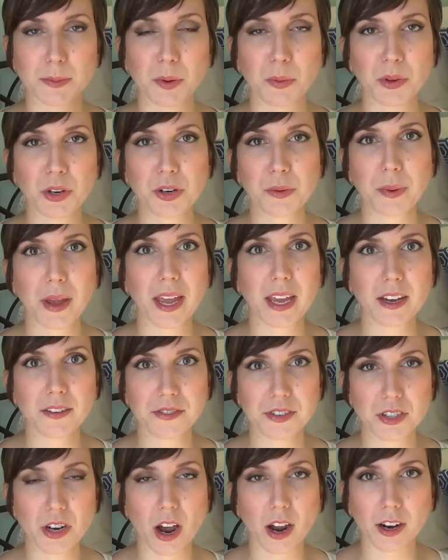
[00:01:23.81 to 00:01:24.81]
But when you're paying a
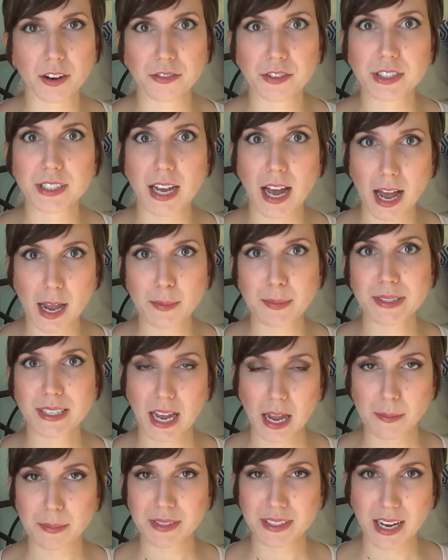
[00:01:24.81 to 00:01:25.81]
photographer time and
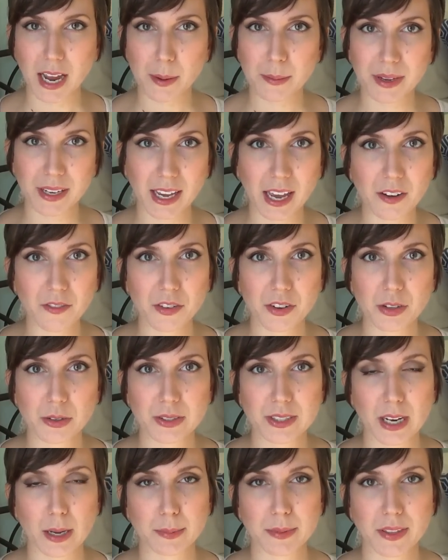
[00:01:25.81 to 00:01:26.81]
time and time again for
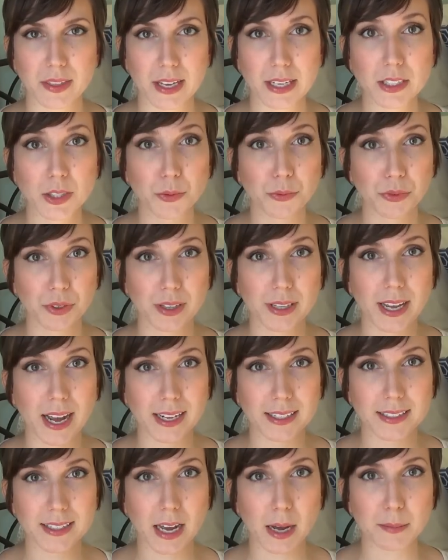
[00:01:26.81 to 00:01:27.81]
those types of things, it really
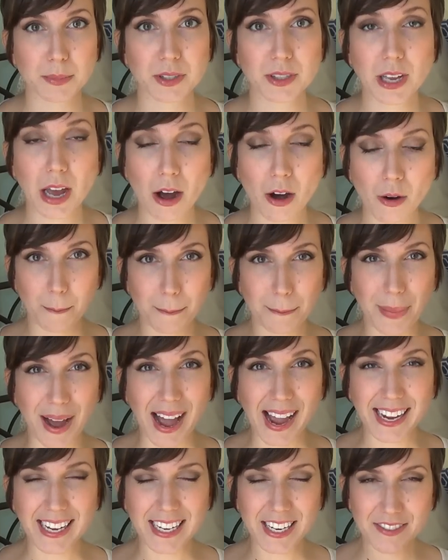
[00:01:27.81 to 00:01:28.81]
adds up. So
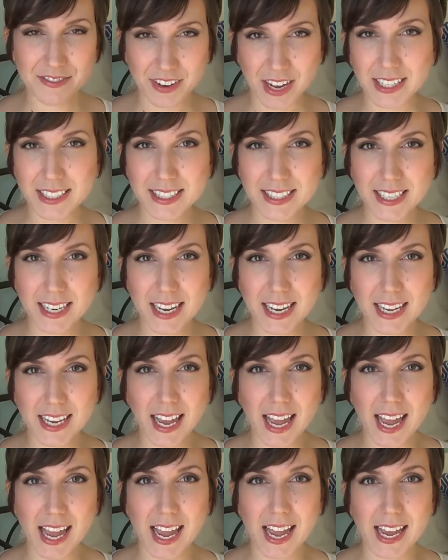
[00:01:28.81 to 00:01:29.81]
by investing
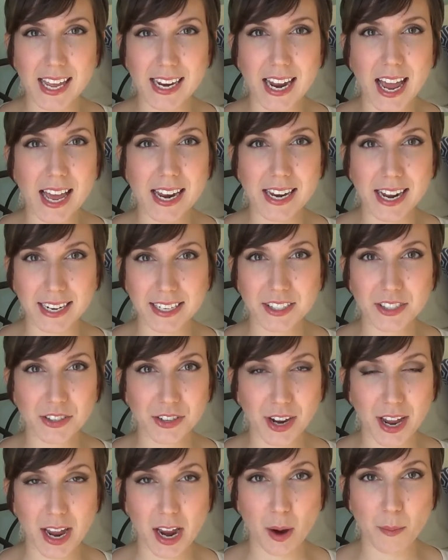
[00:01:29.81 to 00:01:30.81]
in a nicer
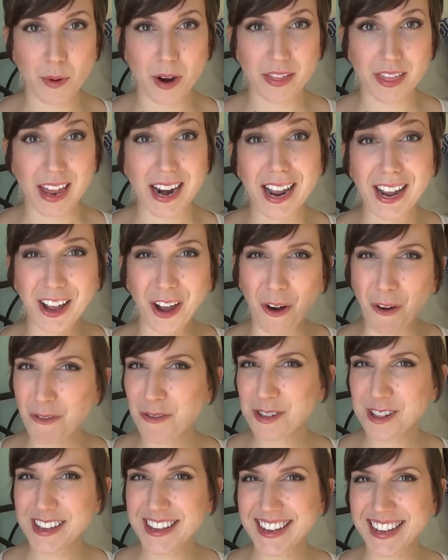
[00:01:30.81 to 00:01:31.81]
camera that I
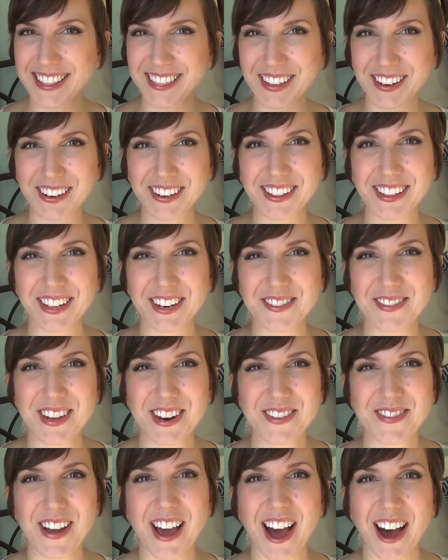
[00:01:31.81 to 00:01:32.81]
hopefully can learn a little bit
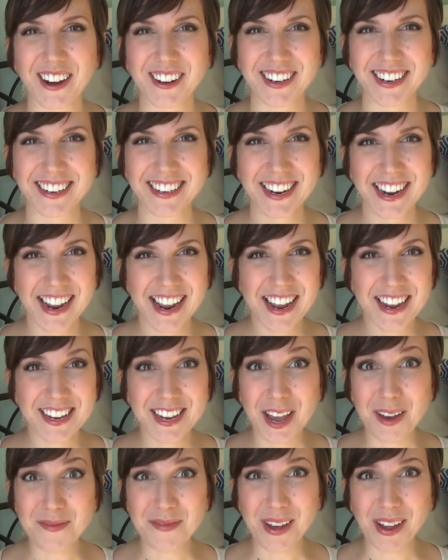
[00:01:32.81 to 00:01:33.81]
about and
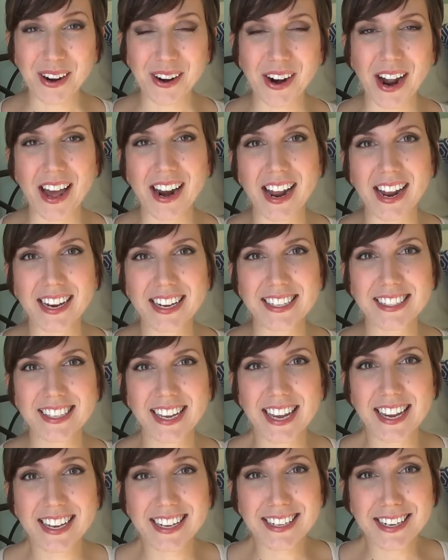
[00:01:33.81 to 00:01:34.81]
get better at, I can
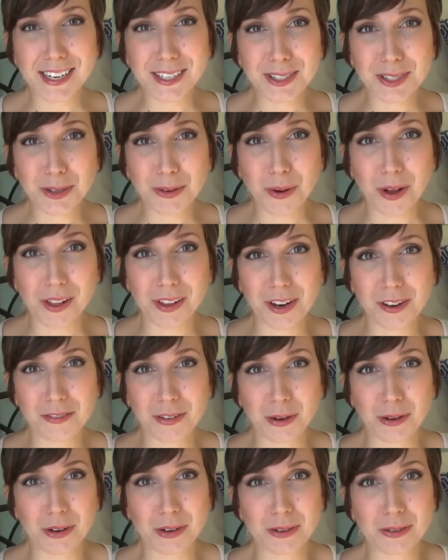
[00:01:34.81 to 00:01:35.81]
take nicer quality
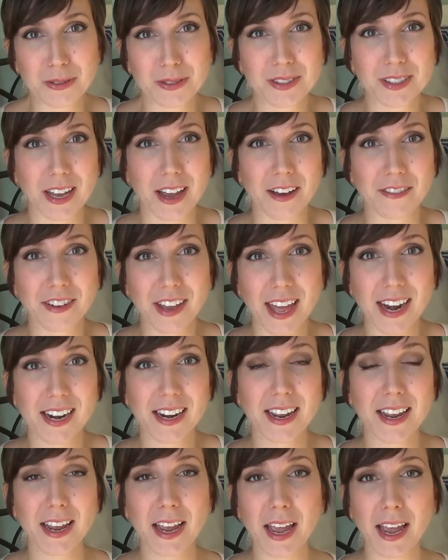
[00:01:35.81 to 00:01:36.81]
photos of
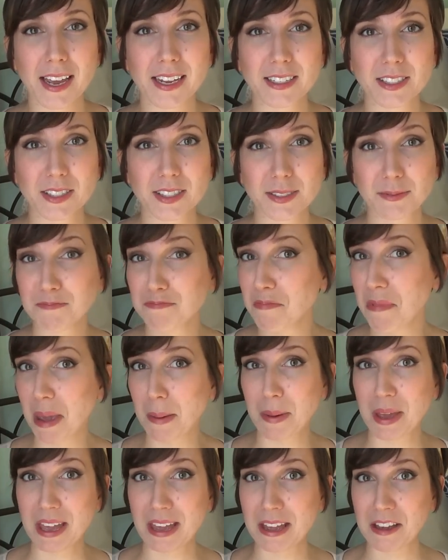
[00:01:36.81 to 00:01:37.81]
Kennedy and
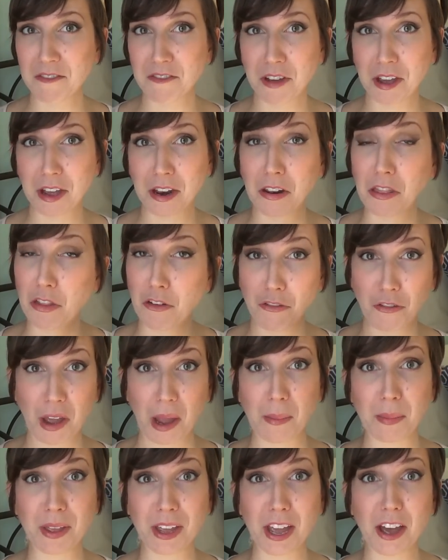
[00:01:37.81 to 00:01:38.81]
maybe even the
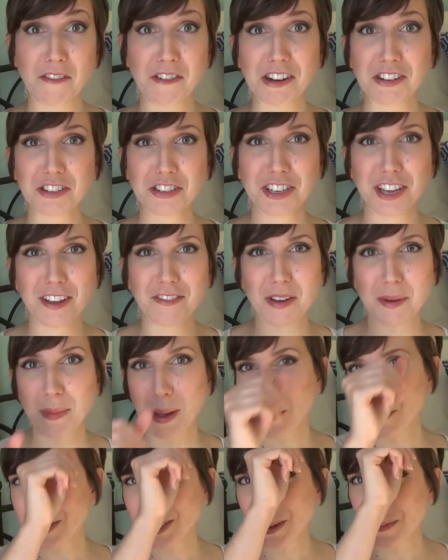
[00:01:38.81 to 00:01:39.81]
family eventually if I'm
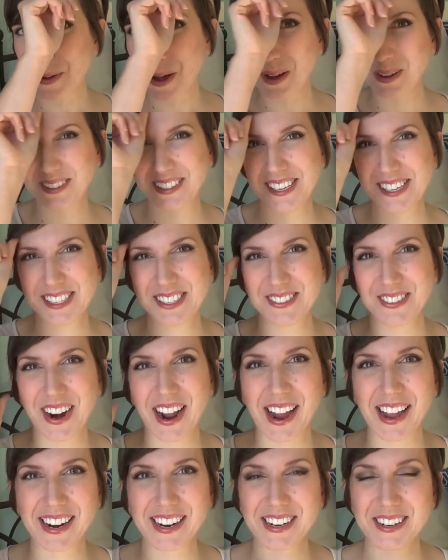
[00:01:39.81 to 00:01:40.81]
able to post this
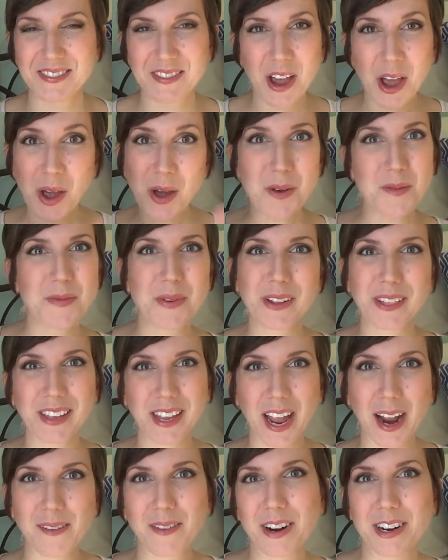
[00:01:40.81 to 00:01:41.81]
right and put the
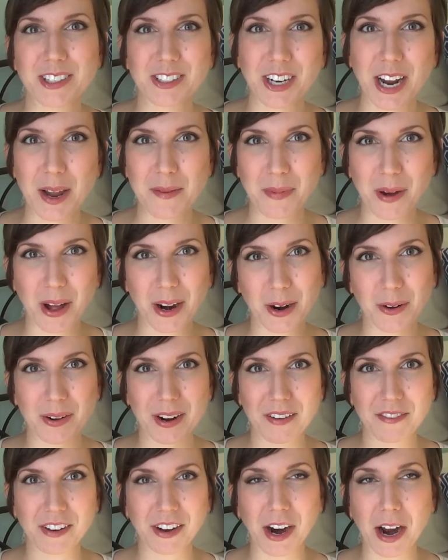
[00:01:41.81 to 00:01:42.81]
camera on a tripod or
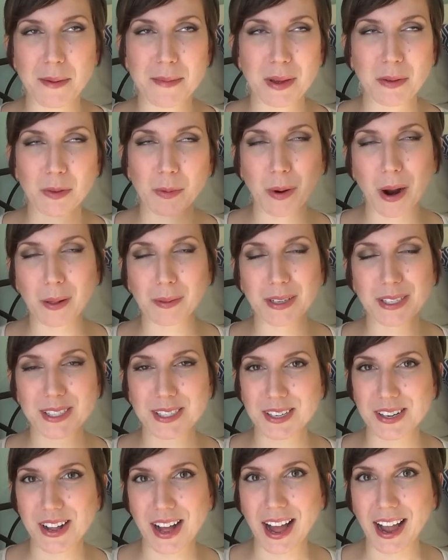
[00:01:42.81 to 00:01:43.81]
whatever. I mean, we'll probably
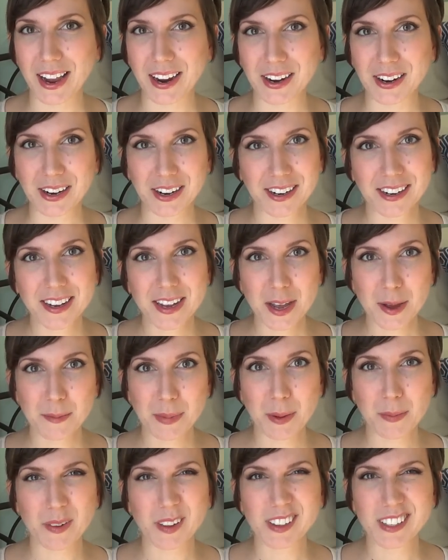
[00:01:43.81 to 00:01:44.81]
still hire
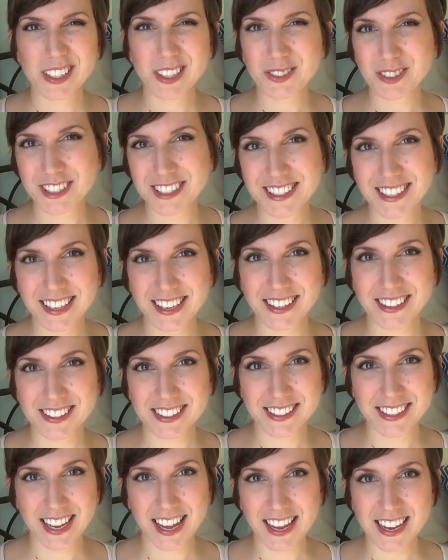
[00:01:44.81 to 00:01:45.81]
people at least once a year
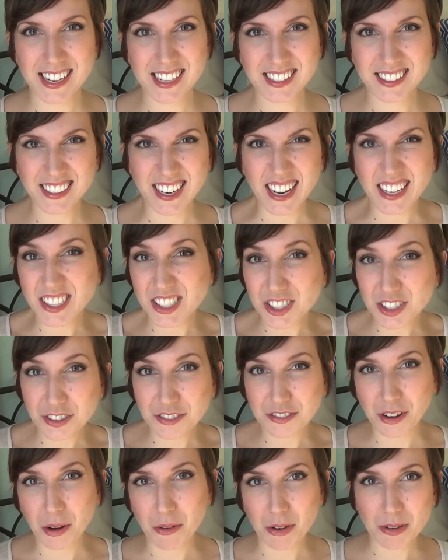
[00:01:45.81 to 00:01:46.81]
to take nicer
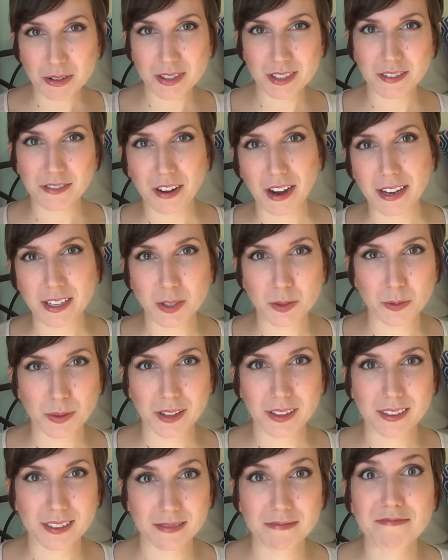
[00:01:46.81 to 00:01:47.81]
photos of us
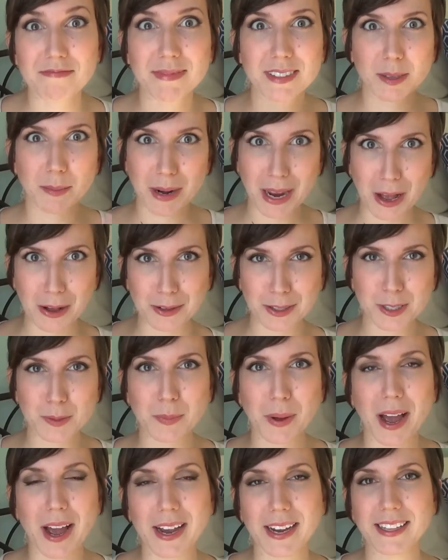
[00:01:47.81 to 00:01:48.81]
with somebody else
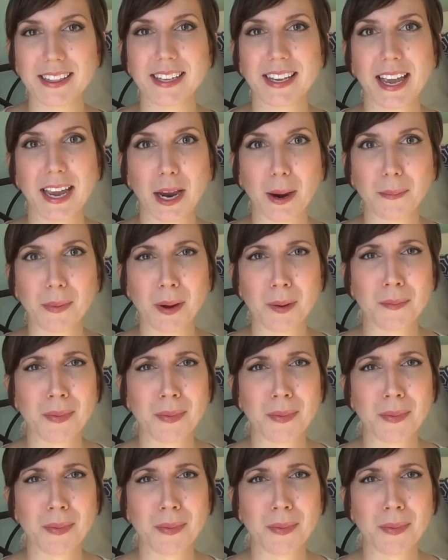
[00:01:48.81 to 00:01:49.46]
behind the camera.